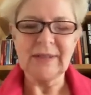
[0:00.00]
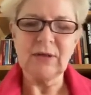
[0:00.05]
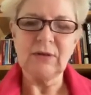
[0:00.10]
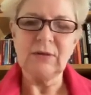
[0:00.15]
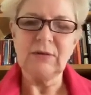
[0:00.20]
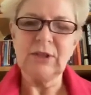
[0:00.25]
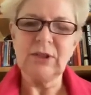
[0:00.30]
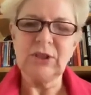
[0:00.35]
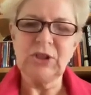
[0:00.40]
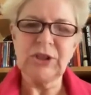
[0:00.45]
I'm
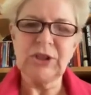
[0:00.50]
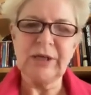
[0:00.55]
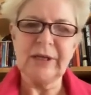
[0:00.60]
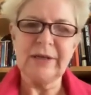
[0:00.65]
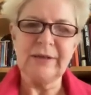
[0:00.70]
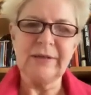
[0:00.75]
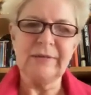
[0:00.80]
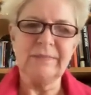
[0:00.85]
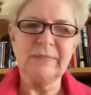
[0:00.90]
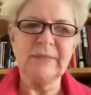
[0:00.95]
going to
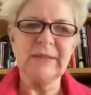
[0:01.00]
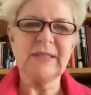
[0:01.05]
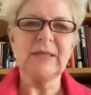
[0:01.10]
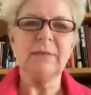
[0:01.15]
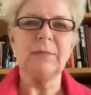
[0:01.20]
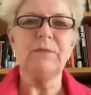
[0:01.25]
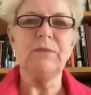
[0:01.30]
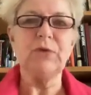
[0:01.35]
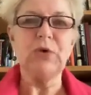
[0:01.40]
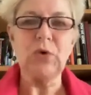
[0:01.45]
share
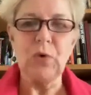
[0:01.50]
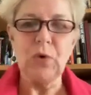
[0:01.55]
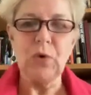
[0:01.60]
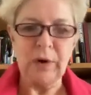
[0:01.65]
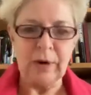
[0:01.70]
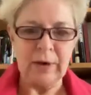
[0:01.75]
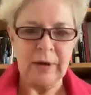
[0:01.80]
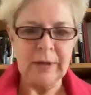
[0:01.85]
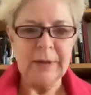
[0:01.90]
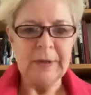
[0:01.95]
some of
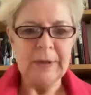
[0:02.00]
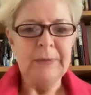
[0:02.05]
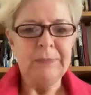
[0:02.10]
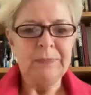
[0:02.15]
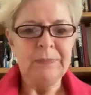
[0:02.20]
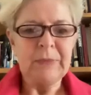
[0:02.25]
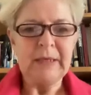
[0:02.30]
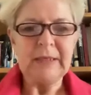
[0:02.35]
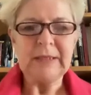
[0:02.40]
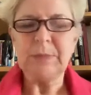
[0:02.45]
your
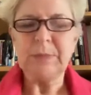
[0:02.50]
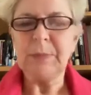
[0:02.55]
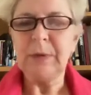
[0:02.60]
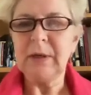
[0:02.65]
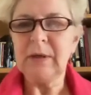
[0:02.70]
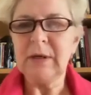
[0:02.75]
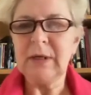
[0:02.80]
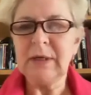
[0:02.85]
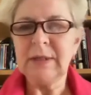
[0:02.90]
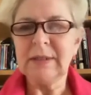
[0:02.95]

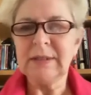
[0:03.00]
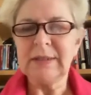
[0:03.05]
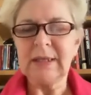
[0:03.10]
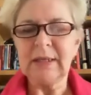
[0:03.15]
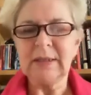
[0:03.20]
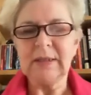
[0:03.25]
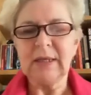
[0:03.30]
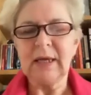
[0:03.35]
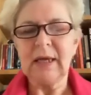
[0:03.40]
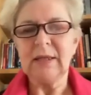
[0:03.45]
experience
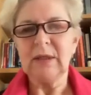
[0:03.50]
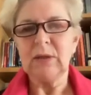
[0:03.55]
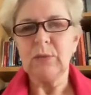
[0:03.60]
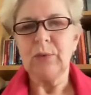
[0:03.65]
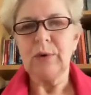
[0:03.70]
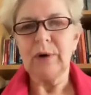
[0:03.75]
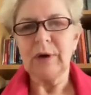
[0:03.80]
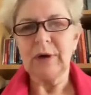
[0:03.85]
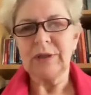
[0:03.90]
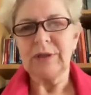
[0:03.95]
and the
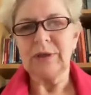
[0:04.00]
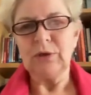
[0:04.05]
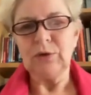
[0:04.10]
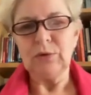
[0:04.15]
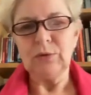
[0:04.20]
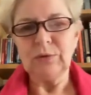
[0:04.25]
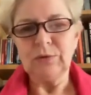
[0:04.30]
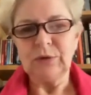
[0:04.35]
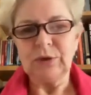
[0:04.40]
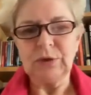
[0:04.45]
work that
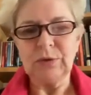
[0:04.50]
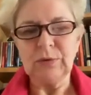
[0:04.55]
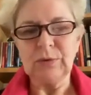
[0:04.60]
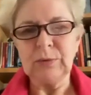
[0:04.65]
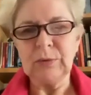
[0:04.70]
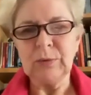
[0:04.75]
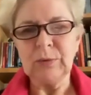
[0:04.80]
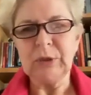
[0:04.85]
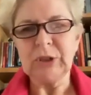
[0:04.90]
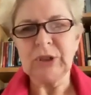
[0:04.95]
you
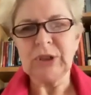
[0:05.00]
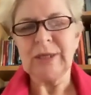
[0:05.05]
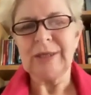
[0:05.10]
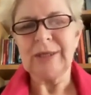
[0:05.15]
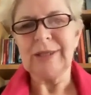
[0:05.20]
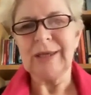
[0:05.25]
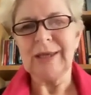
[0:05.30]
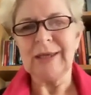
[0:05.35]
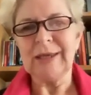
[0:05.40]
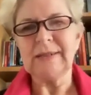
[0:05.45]
do, which I
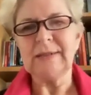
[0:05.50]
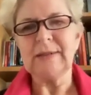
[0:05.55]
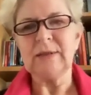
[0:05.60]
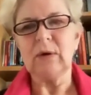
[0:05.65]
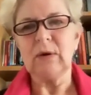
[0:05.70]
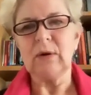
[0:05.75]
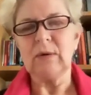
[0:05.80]
think is